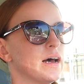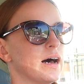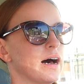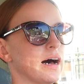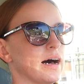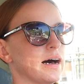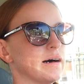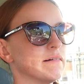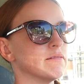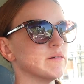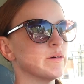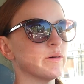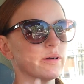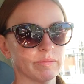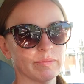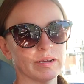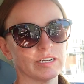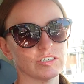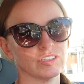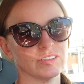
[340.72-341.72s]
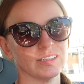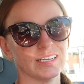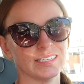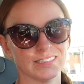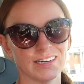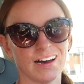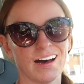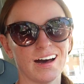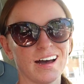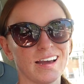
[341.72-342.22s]
We want to make sure they
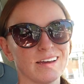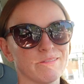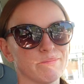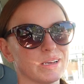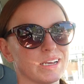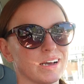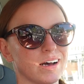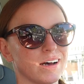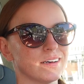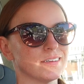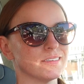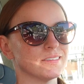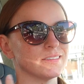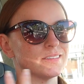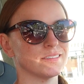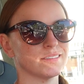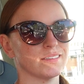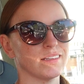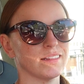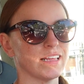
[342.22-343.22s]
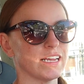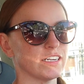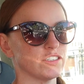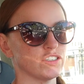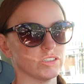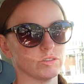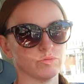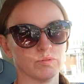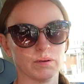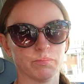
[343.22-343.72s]
die, because they
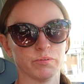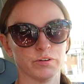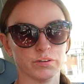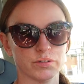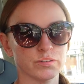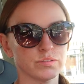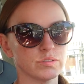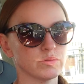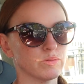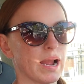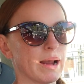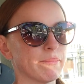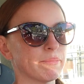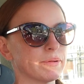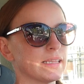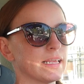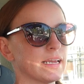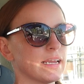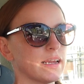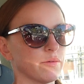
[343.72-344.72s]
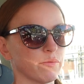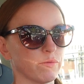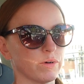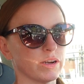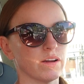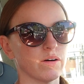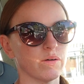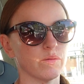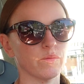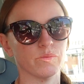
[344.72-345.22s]
just reproduce rapidly, and we
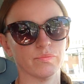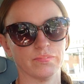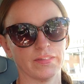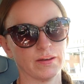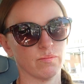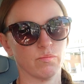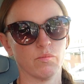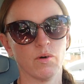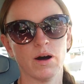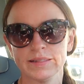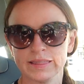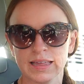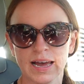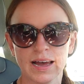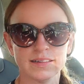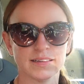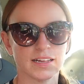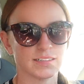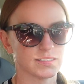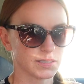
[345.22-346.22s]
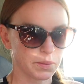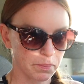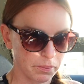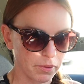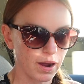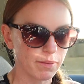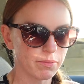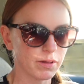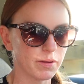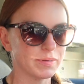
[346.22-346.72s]
don't want that. That's the
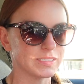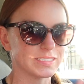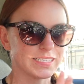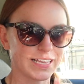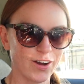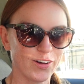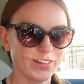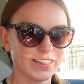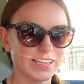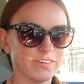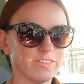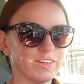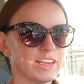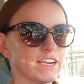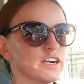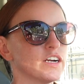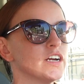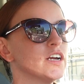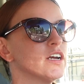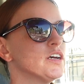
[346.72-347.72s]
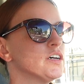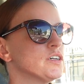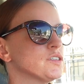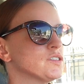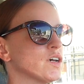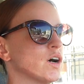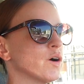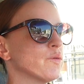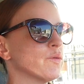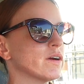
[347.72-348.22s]
problem, is they all live here.
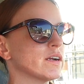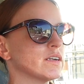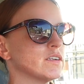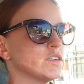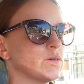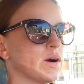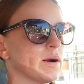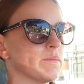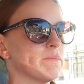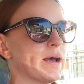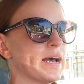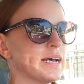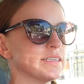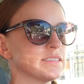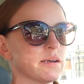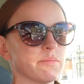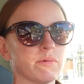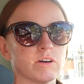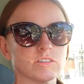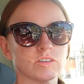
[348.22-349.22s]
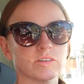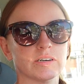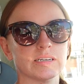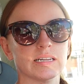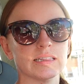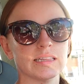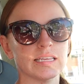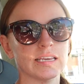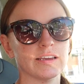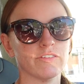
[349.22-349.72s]
So we're going to do our best. I'm also going
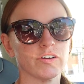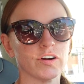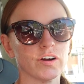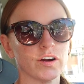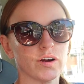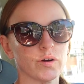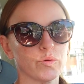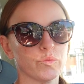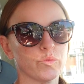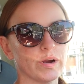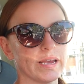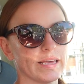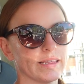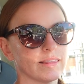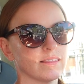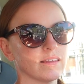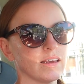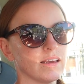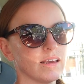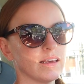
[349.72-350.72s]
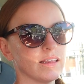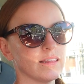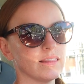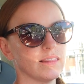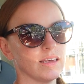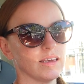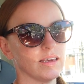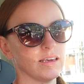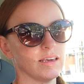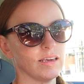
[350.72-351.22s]
to leave her with
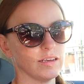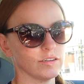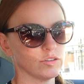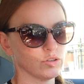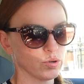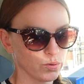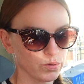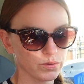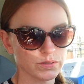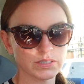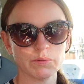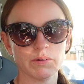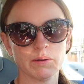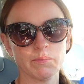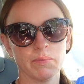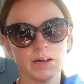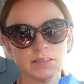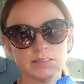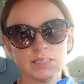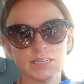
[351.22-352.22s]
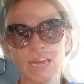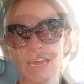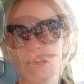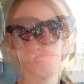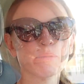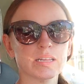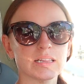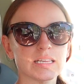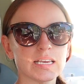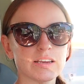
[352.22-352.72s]
the tools that we bought today. I'm
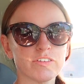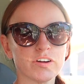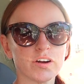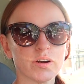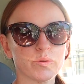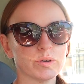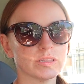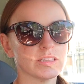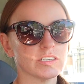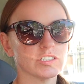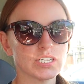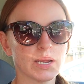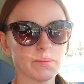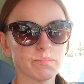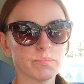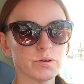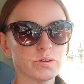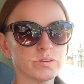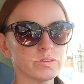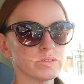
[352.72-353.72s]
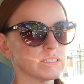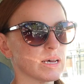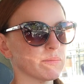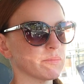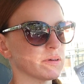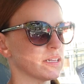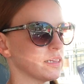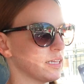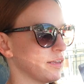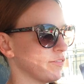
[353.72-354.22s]
going to leave her with the shampoos. I'm
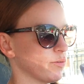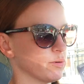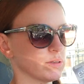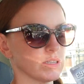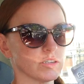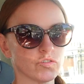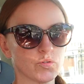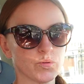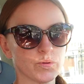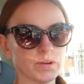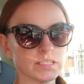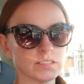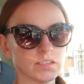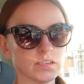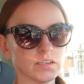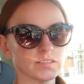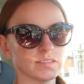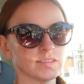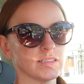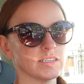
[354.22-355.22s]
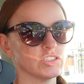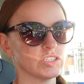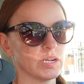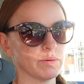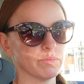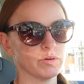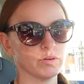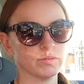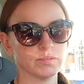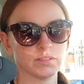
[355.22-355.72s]
going to leave her with the tweezers. This
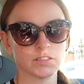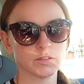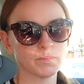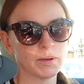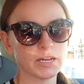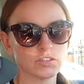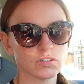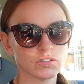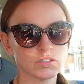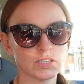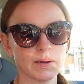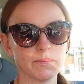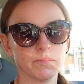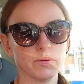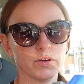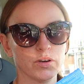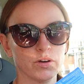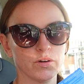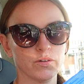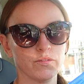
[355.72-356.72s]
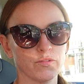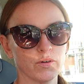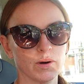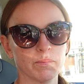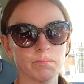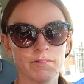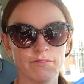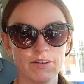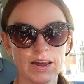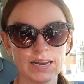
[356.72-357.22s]
shampoo is a special shampoo for
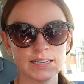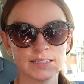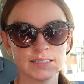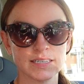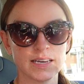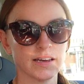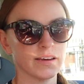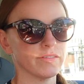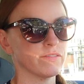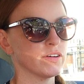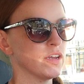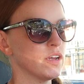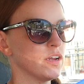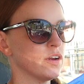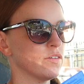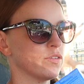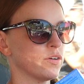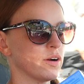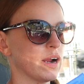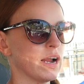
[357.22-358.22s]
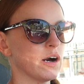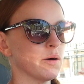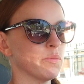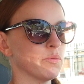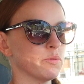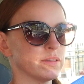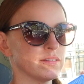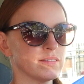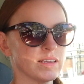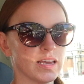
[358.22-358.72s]
preventative, for help
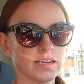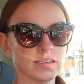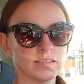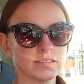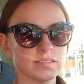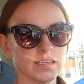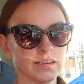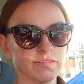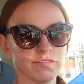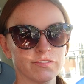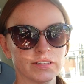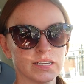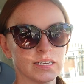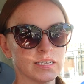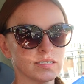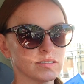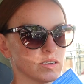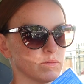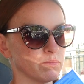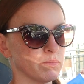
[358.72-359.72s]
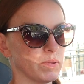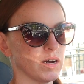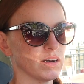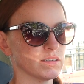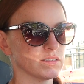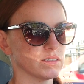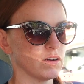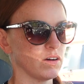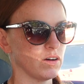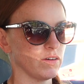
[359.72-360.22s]
with ticks and fleas and
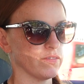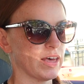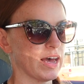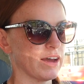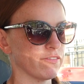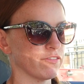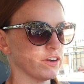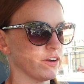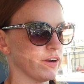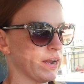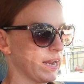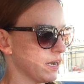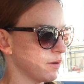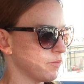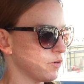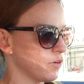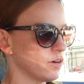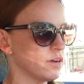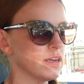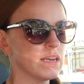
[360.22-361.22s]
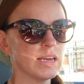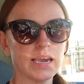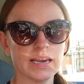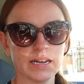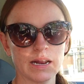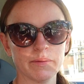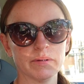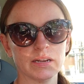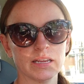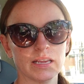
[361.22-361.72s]
bugs and all of that for your animal.
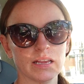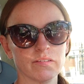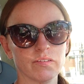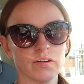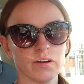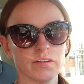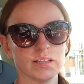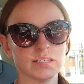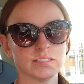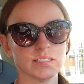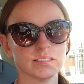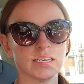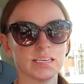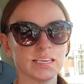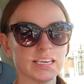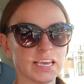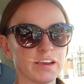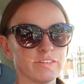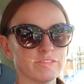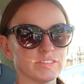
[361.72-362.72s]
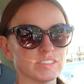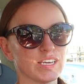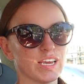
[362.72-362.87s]
And I'm going to give her these as a gift